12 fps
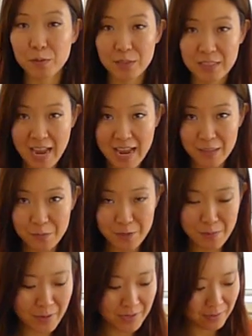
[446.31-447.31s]
to tie the
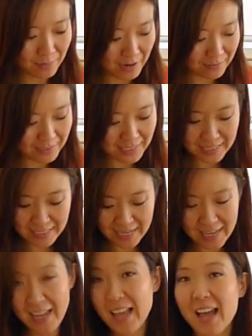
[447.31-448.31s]
ribbon around it,
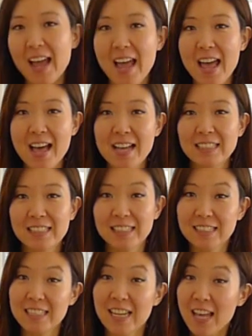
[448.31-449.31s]
and
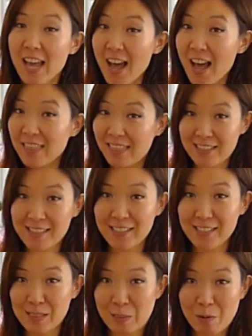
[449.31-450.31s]
ta-da! This
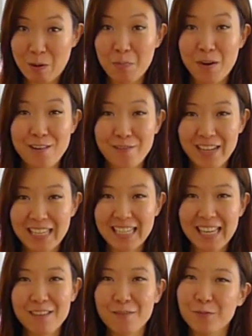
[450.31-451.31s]
is your perfect
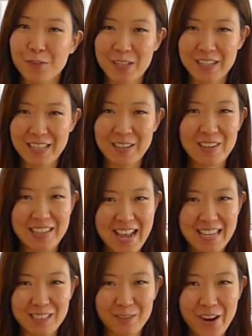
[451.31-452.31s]
gift for your
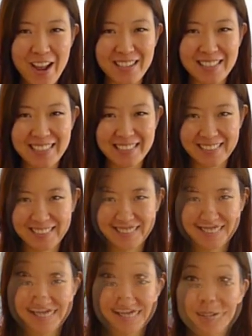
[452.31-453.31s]
nice friend.
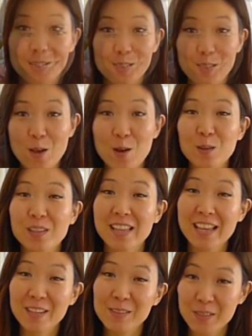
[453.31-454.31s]
So
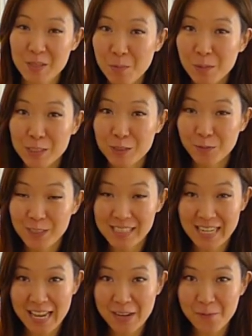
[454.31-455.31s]
thank you so much for
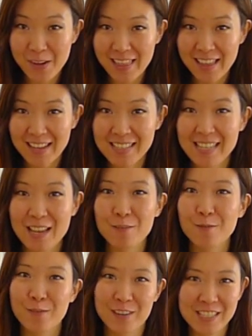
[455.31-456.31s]
staying with us
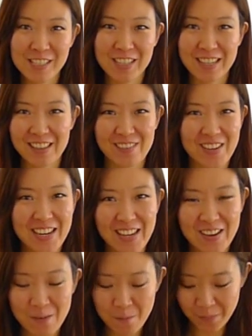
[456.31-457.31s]
and finishing the
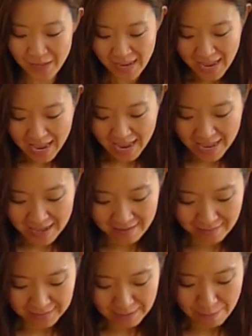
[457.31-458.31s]
video.
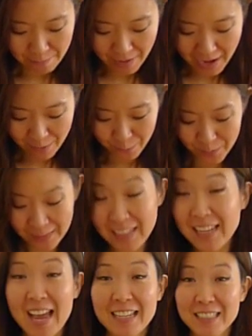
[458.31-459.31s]
And I really
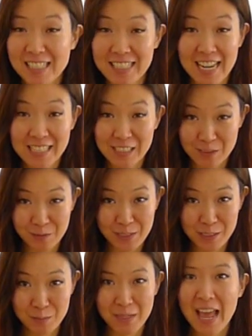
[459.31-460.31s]
liked today's
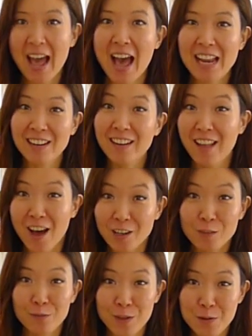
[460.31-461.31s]
arrangement. I had a lot
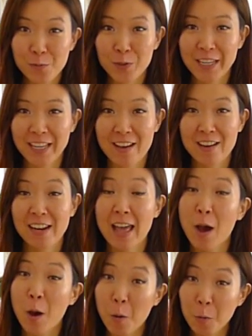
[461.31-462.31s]
of fun working on it. I
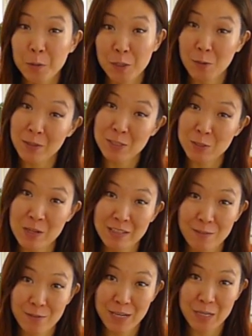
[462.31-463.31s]
hope you enjoyed
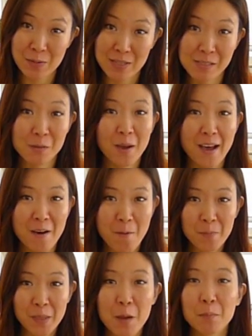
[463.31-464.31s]
the video as
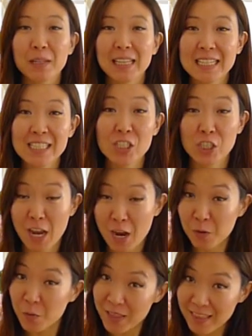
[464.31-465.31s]
well. Please
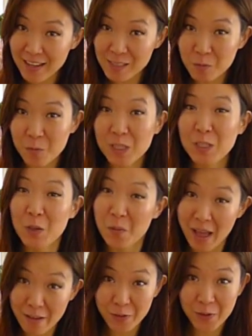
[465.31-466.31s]
share with us what you
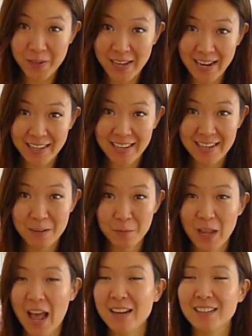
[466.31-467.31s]
have created.
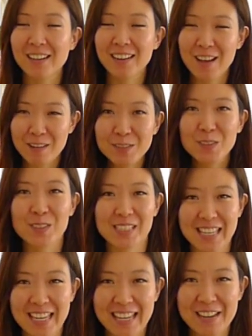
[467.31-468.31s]
I'd love to
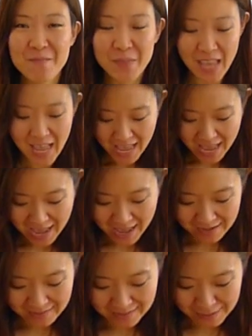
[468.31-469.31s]
see.
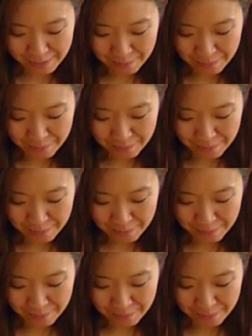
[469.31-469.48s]
And